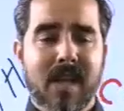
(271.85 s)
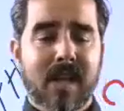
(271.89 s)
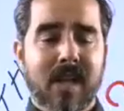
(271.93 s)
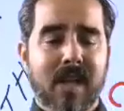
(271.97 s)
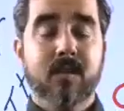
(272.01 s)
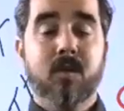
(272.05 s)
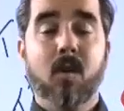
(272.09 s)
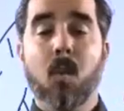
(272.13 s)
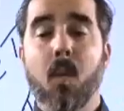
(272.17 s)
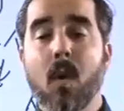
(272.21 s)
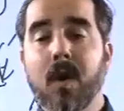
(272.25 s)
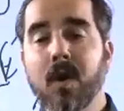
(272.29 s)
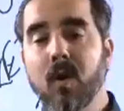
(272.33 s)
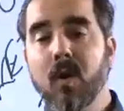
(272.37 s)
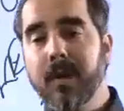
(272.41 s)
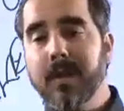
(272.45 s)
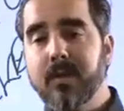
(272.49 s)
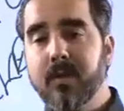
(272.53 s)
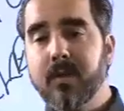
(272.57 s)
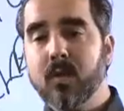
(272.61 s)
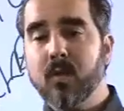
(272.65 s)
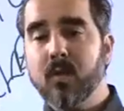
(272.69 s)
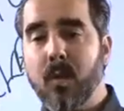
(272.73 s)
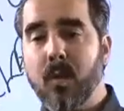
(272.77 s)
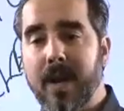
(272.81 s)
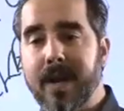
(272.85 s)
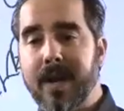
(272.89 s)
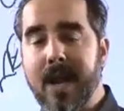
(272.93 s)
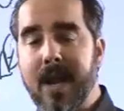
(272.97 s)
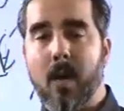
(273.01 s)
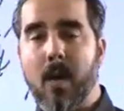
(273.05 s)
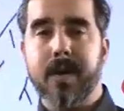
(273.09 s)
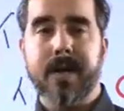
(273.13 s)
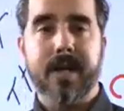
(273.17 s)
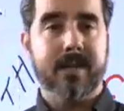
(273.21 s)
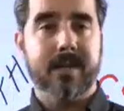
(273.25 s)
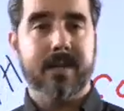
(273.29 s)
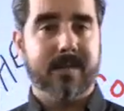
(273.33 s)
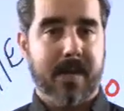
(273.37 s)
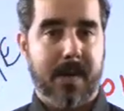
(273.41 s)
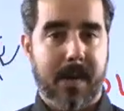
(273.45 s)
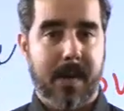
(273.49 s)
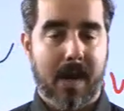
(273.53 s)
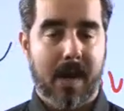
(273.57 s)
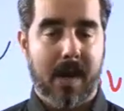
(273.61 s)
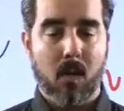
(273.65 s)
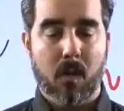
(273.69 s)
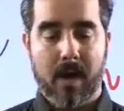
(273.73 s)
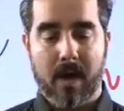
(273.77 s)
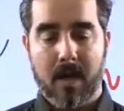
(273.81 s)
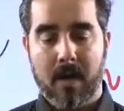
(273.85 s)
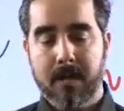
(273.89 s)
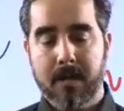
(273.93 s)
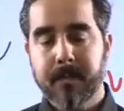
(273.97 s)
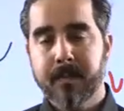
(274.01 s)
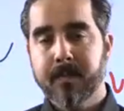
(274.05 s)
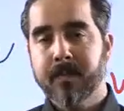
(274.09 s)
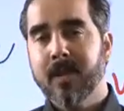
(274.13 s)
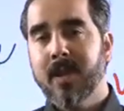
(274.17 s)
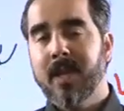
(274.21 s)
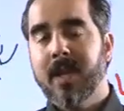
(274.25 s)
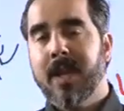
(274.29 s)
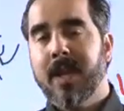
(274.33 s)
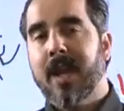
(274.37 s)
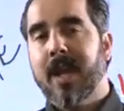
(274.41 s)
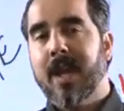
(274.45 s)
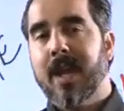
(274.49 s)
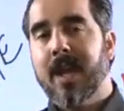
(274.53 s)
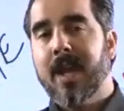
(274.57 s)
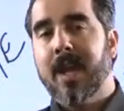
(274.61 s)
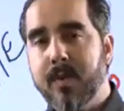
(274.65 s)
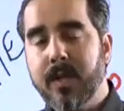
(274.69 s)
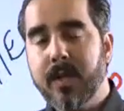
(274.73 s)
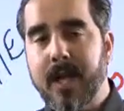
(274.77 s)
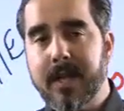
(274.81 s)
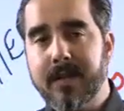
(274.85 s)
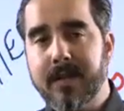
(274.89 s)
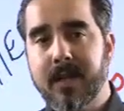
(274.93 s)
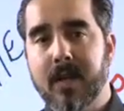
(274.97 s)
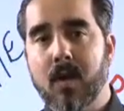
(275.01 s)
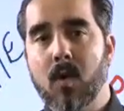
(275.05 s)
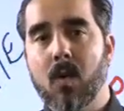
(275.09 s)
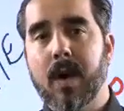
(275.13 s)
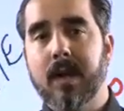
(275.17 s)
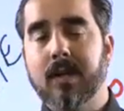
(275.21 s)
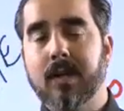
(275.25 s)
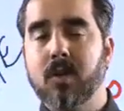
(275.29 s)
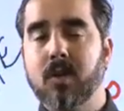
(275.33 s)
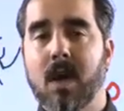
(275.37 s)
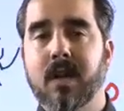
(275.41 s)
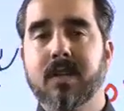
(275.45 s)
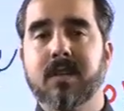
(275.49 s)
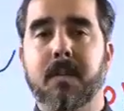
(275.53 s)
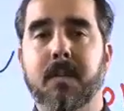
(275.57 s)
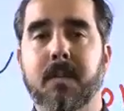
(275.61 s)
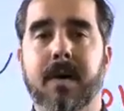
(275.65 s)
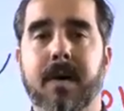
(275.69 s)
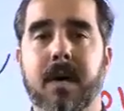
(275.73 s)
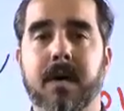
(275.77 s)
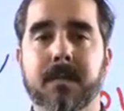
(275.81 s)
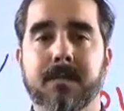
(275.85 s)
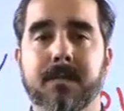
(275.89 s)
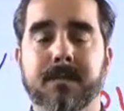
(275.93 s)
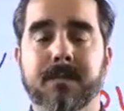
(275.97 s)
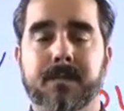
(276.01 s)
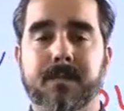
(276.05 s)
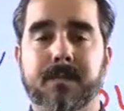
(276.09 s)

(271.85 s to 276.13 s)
So what do we do right now in this era? Well, a few days ago, I talked about